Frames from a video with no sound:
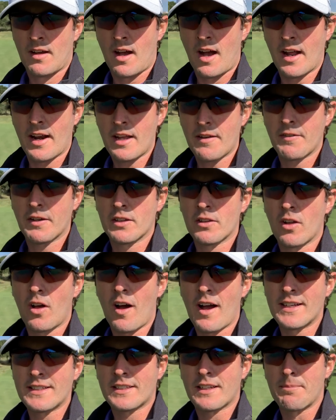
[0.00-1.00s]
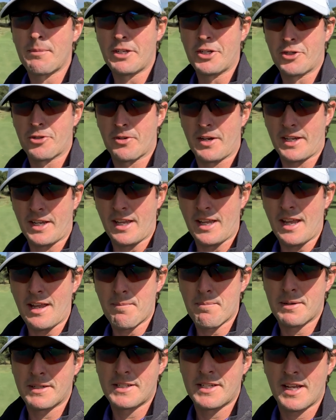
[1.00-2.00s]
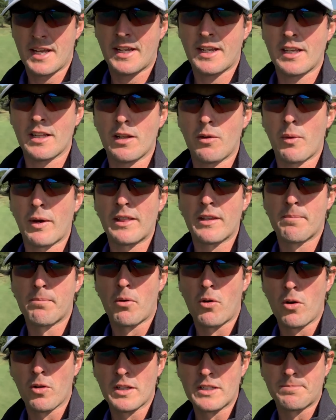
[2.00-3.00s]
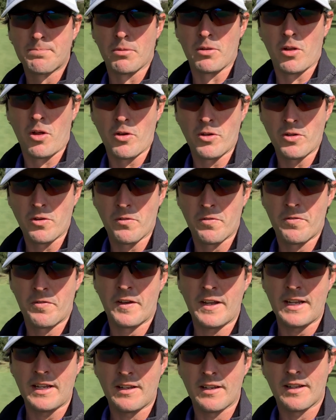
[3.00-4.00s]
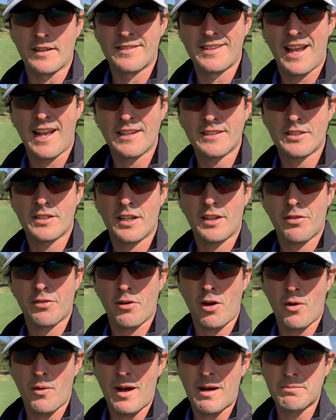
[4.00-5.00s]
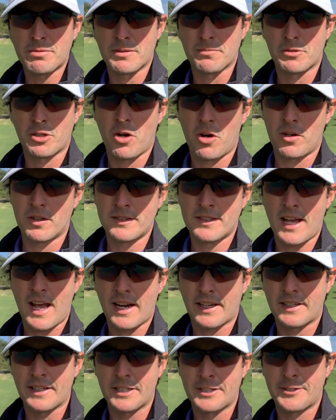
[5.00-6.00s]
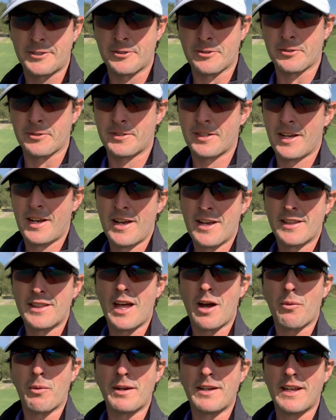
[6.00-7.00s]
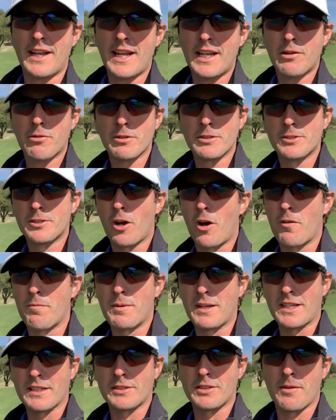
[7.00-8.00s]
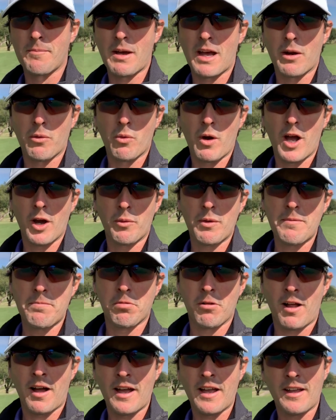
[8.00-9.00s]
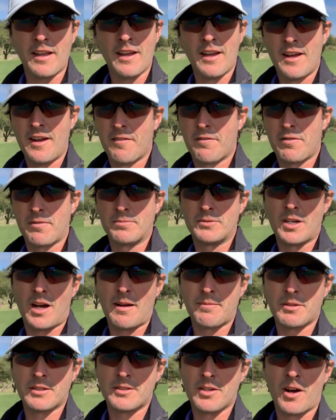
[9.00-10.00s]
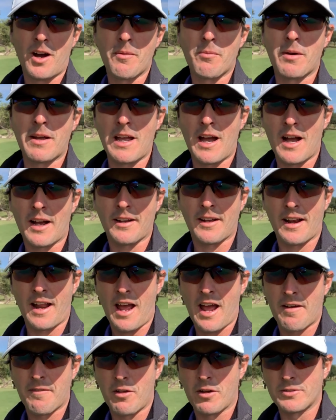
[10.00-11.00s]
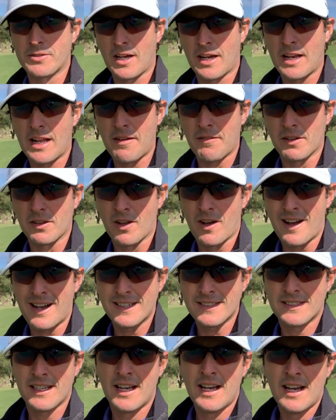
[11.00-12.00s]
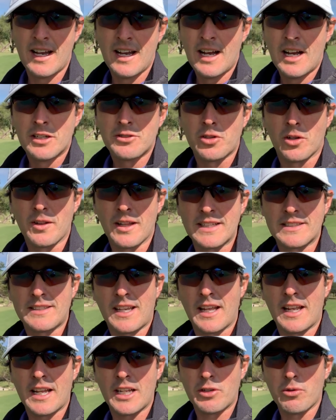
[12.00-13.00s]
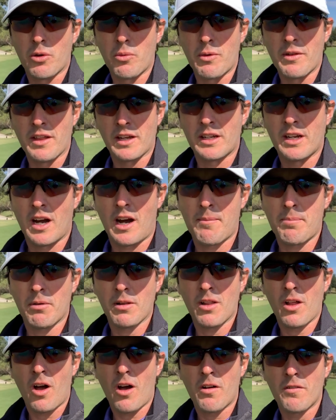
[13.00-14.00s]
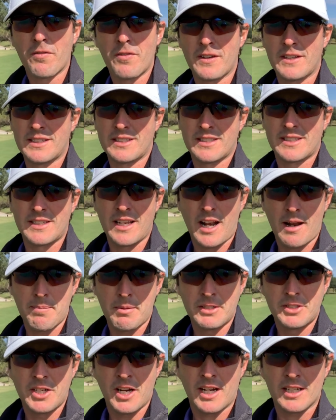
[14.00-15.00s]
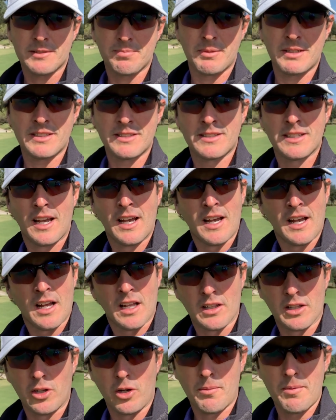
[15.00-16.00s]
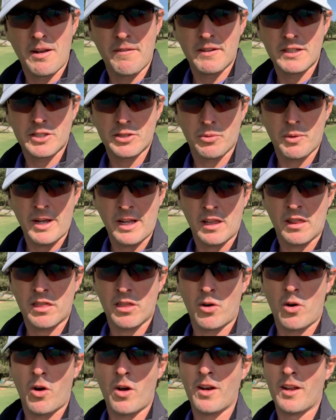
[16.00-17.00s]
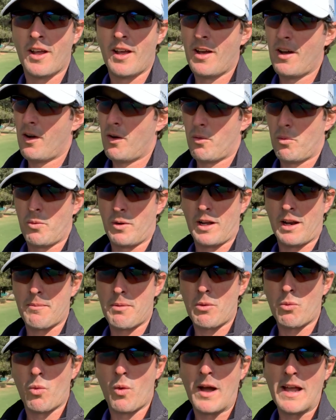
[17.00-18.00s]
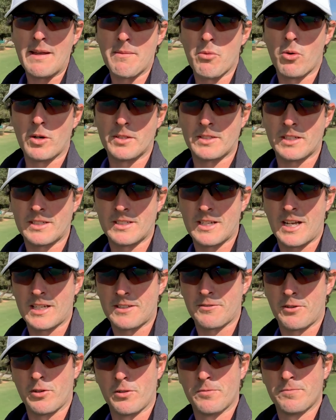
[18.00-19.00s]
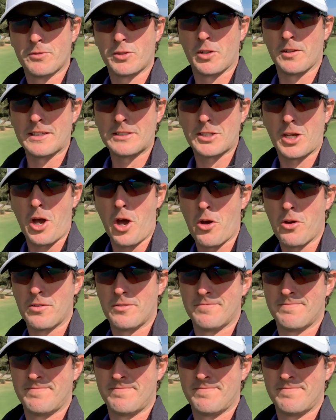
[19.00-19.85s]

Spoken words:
Uneven lies can be tricky, in particular when the ball is below your feet. It tends to throw up some contact issues that we need to resolve, because no matter where we play, from time to time we are going to have those uneven lies. So let's get into it with a couple of setup adjustments, a little bit of a swing thought. We're going to be way more successful. So let's go.